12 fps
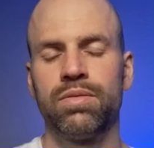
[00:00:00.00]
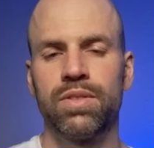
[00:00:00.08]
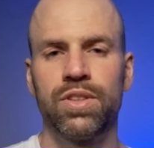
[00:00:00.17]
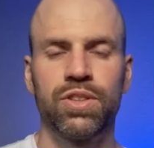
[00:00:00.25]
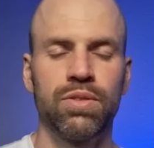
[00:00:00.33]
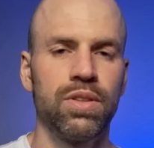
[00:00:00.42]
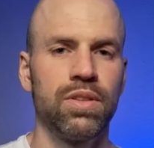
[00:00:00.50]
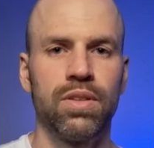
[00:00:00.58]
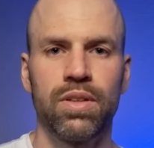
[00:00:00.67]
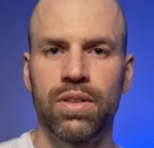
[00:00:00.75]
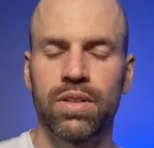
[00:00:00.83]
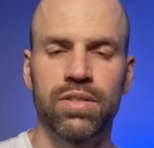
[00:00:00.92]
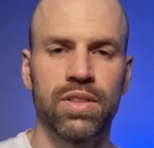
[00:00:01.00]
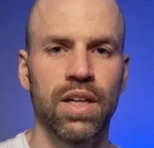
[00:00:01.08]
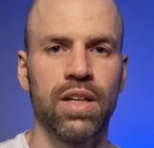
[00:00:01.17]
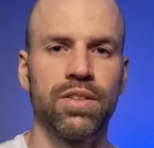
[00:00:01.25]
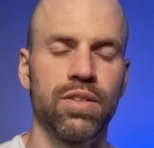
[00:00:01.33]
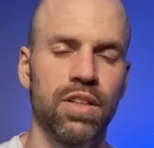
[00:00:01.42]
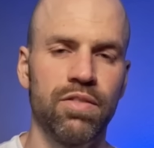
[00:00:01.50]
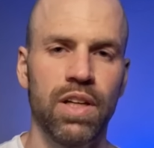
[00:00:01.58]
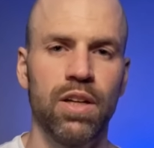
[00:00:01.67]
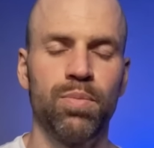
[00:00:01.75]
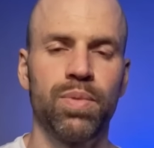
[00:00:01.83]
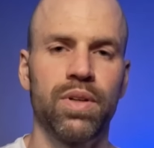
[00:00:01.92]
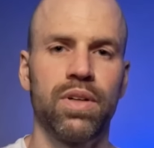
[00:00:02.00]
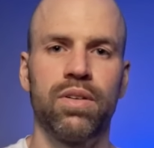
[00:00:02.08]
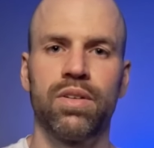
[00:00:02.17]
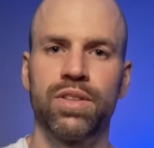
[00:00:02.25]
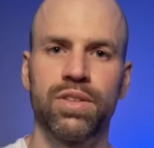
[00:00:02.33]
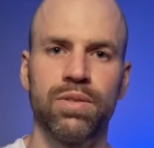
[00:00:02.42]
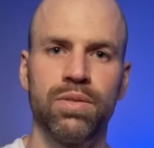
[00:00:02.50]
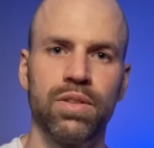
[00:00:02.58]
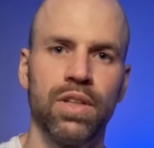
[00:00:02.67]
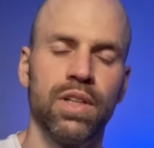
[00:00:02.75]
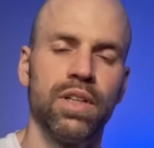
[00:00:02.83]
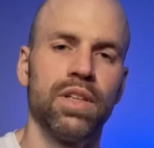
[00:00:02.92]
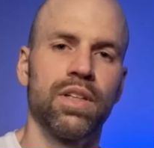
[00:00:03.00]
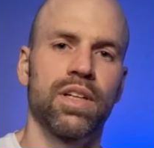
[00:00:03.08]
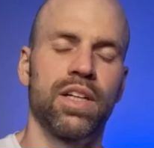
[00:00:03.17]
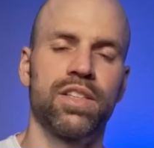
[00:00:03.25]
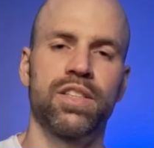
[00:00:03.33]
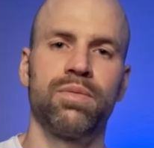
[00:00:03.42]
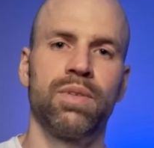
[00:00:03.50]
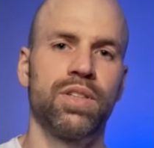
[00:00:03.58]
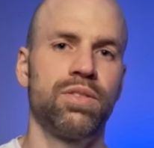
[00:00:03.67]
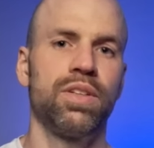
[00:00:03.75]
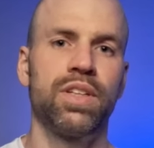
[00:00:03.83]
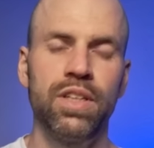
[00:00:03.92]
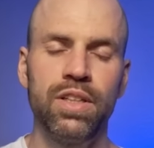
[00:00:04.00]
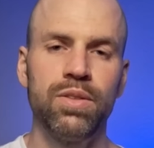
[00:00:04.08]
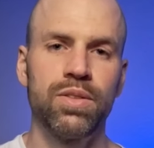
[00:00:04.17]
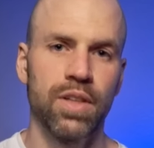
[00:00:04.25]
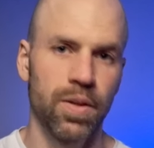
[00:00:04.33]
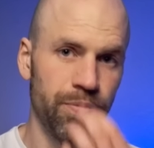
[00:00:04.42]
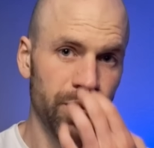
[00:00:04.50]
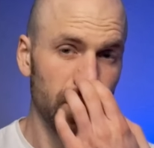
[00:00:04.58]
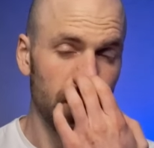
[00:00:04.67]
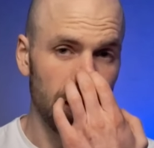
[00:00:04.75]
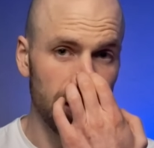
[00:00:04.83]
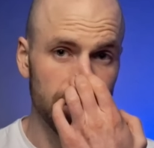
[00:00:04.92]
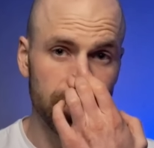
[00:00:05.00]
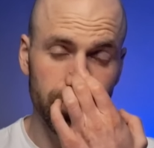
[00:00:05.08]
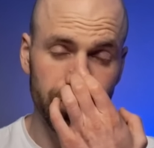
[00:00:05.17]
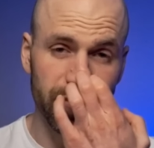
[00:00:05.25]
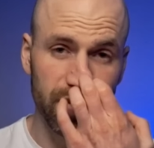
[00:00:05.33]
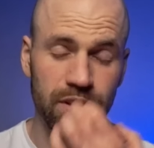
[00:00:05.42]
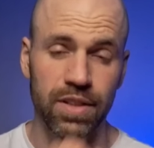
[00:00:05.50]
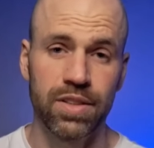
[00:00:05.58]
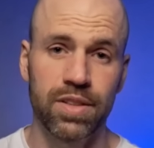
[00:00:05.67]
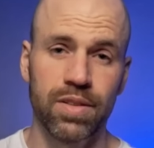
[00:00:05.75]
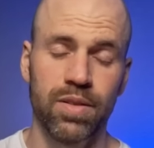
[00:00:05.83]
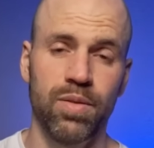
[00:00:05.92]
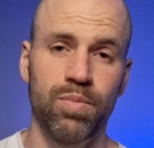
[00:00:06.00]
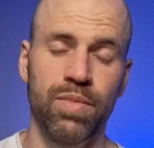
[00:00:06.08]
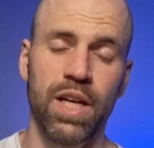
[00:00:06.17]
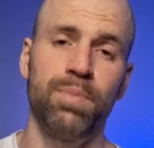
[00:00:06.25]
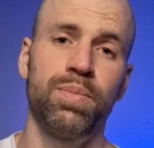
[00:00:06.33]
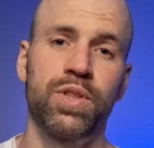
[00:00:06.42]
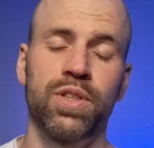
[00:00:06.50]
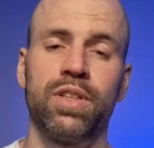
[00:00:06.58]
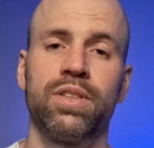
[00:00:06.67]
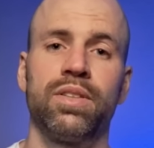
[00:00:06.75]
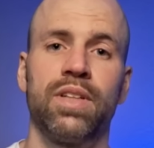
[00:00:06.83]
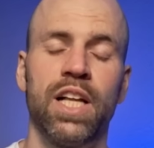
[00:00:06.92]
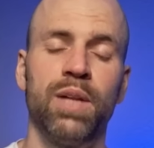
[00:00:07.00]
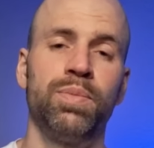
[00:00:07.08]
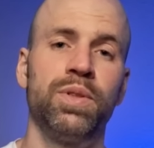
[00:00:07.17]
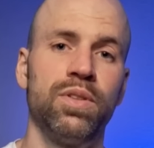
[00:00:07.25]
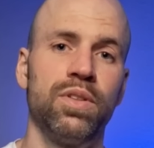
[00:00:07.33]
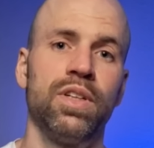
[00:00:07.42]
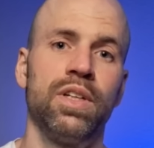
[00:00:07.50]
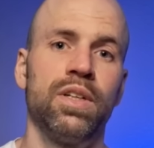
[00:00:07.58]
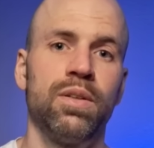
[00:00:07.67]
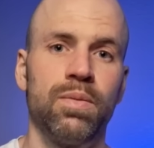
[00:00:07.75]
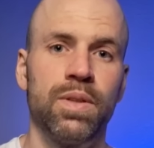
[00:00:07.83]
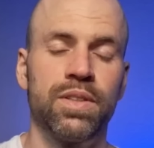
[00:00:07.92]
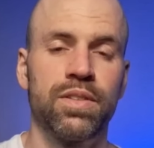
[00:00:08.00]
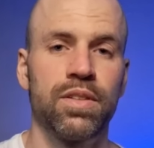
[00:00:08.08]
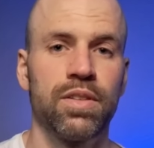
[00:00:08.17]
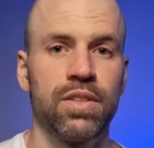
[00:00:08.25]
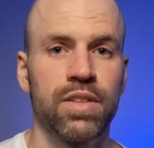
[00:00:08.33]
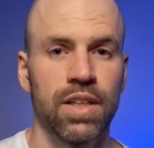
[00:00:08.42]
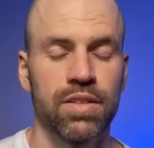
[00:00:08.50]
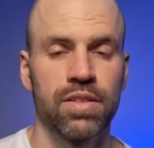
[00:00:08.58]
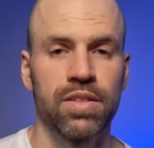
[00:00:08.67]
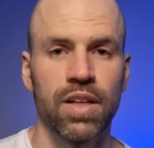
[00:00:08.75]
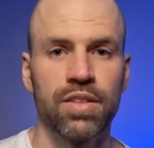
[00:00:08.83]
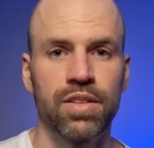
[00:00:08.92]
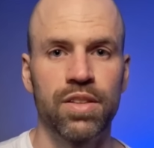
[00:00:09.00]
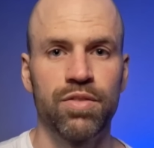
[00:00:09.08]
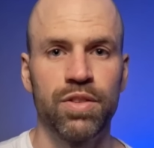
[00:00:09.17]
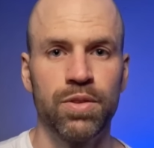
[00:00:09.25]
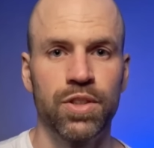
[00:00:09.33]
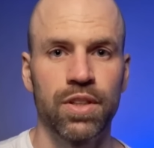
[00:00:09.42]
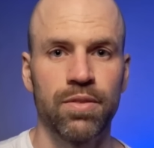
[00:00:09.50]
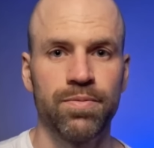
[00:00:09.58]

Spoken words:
a junior consultant or developer, or to customer, to a key user. And this map should help you with this exercise in the future.